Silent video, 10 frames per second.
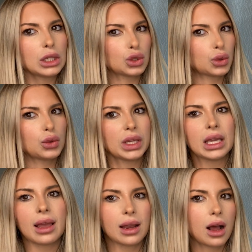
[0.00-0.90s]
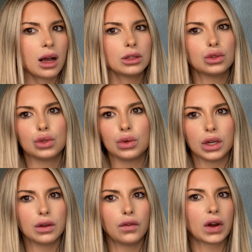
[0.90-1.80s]
truly cannot do
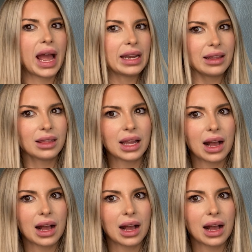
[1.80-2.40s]
good for anything